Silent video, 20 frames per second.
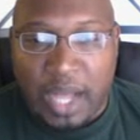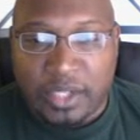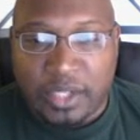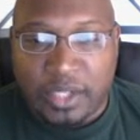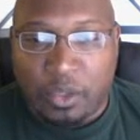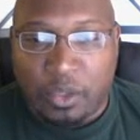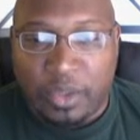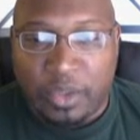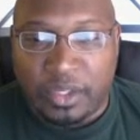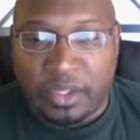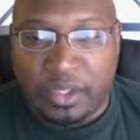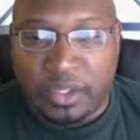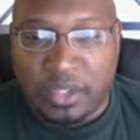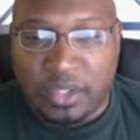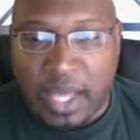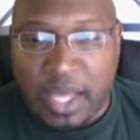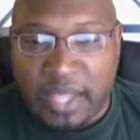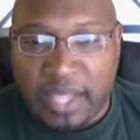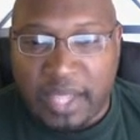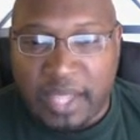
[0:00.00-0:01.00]
I just don't want
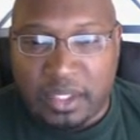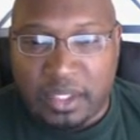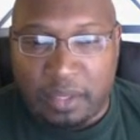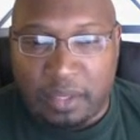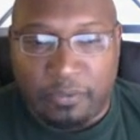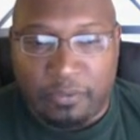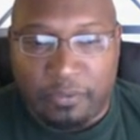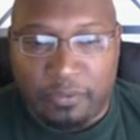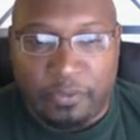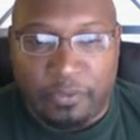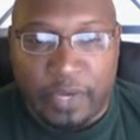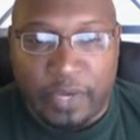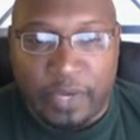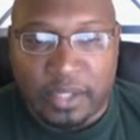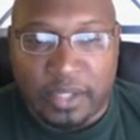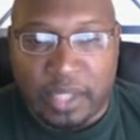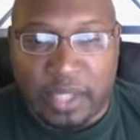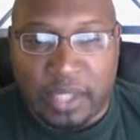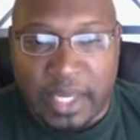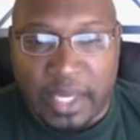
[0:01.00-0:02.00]
these guys to get
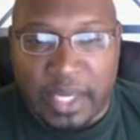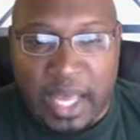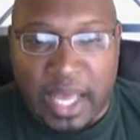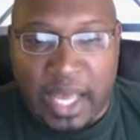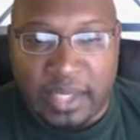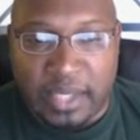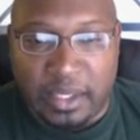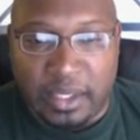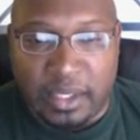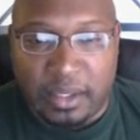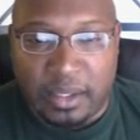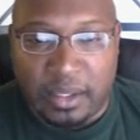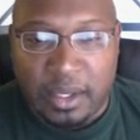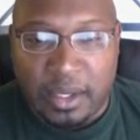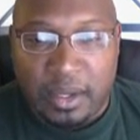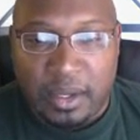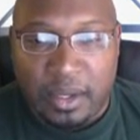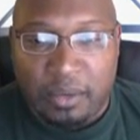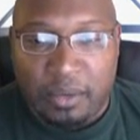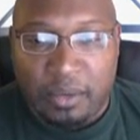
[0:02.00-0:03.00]
fucked like I did.
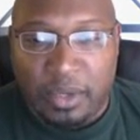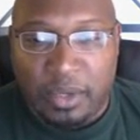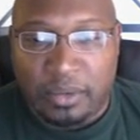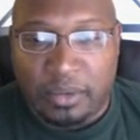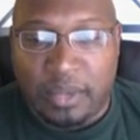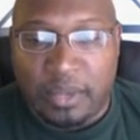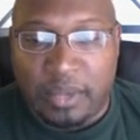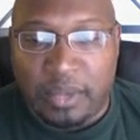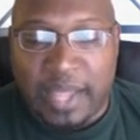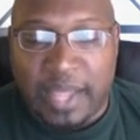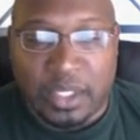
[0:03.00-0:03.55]
Well,